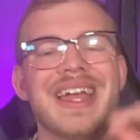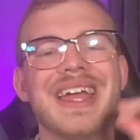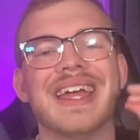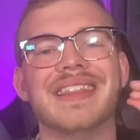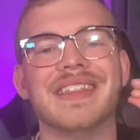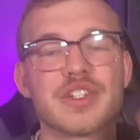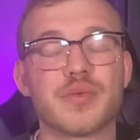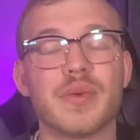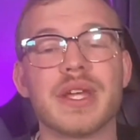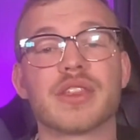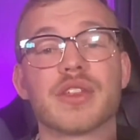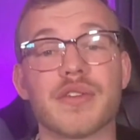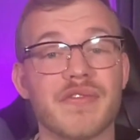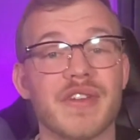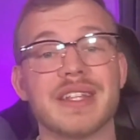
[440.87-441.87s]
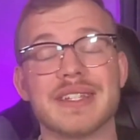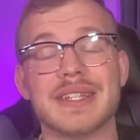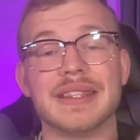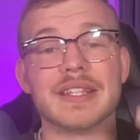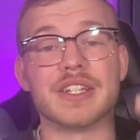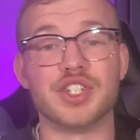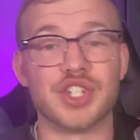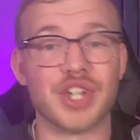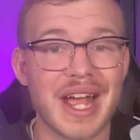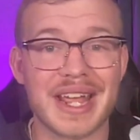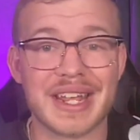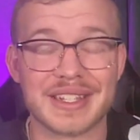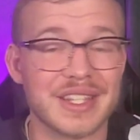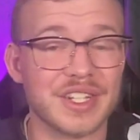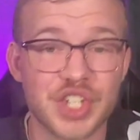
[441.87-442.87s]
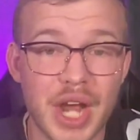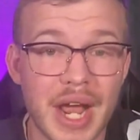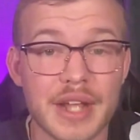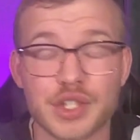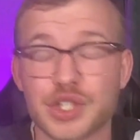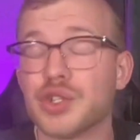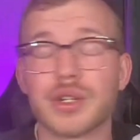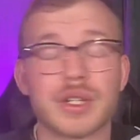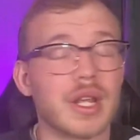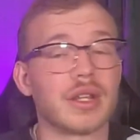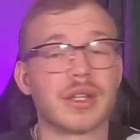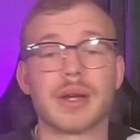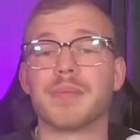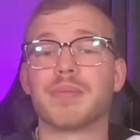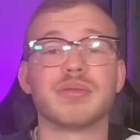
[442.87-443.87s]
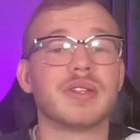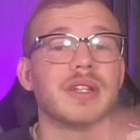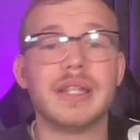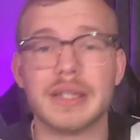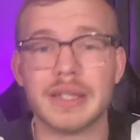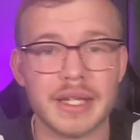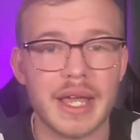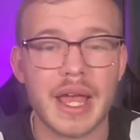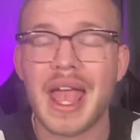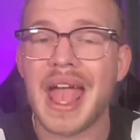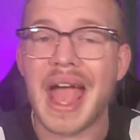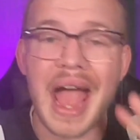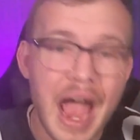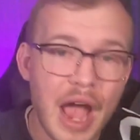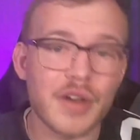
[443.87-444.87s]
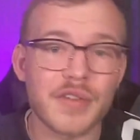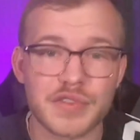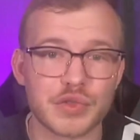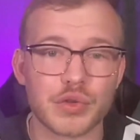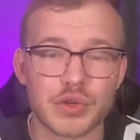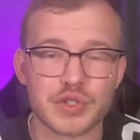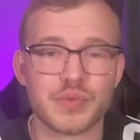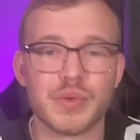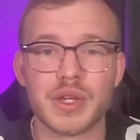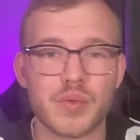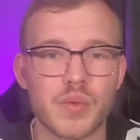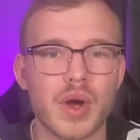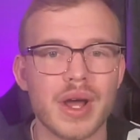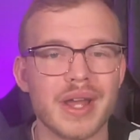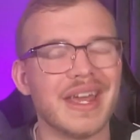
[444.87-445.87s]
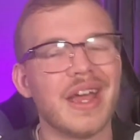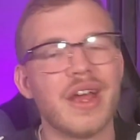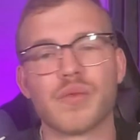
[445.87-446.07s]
And this week, they're facing the Giants. The Giants looked completely out of sorts week 1.